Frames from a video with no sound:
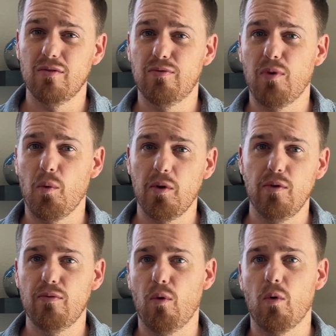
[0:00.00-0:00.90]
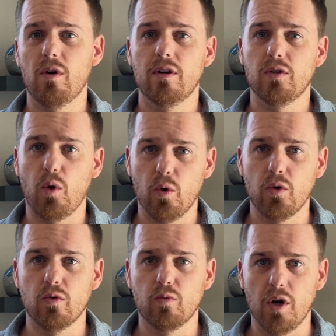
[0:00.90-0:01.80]
44
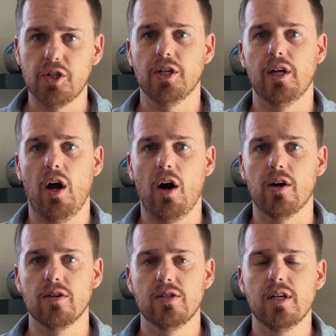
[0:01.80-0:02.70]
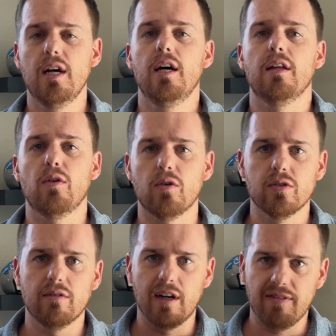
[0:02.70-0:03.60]
total rushing yards. There
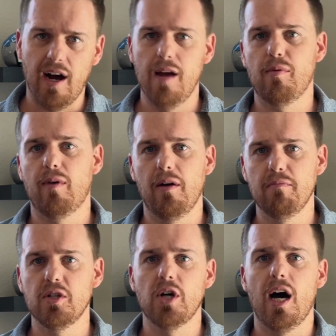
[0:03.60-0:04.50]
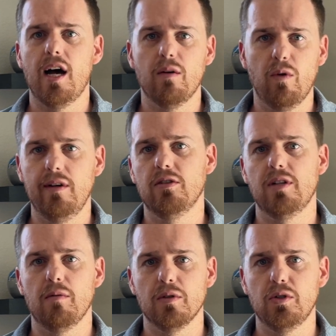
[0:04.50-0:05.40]
was a lot of hype around Bijan and what he was
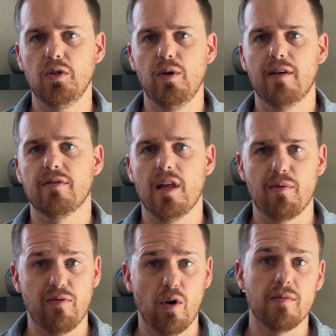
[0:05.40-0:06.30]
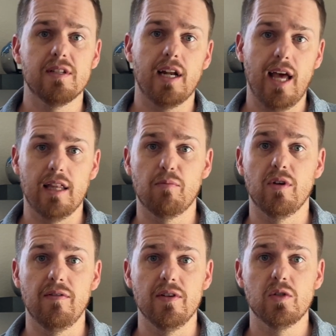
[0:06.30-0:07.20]
able to do after that performance that he had the
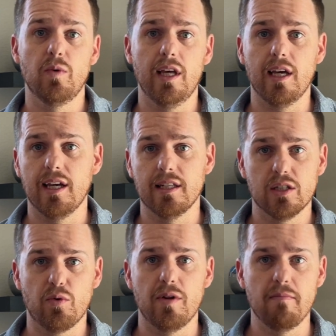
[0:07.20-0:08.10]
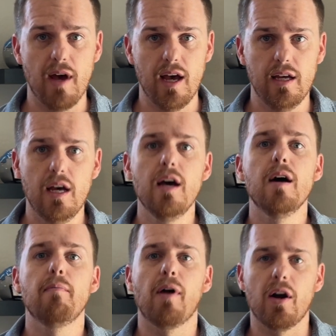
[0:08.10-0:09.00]
previous against Green Bay,
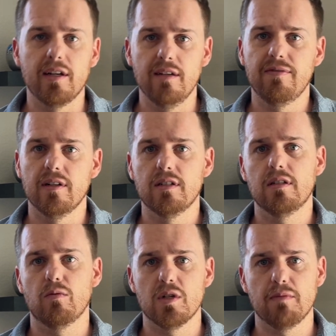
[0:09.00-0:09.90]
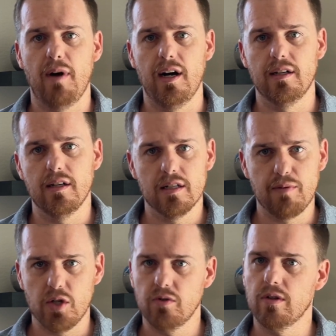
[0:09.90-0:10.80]
but our defense responded,
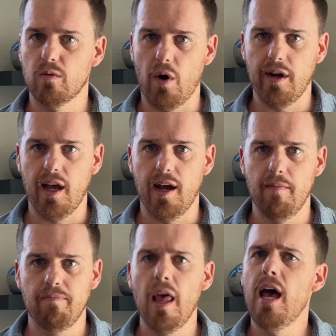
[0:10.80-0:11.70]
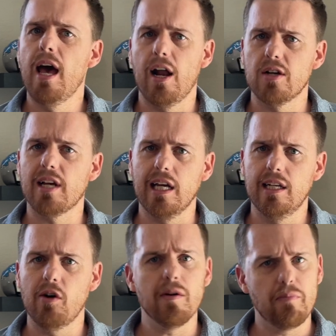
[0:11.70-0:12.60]
especially the run game, and our
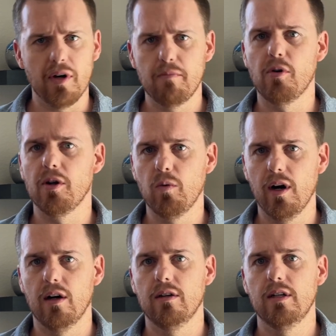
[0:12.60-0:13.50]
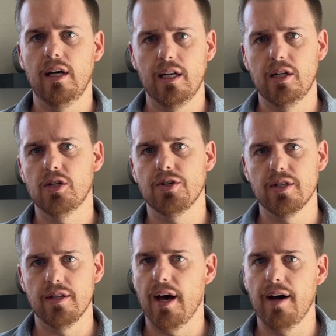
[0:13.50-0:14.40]
secondary played pretty well in addition
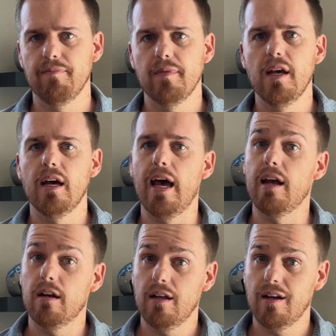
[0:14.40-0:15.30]
to that. And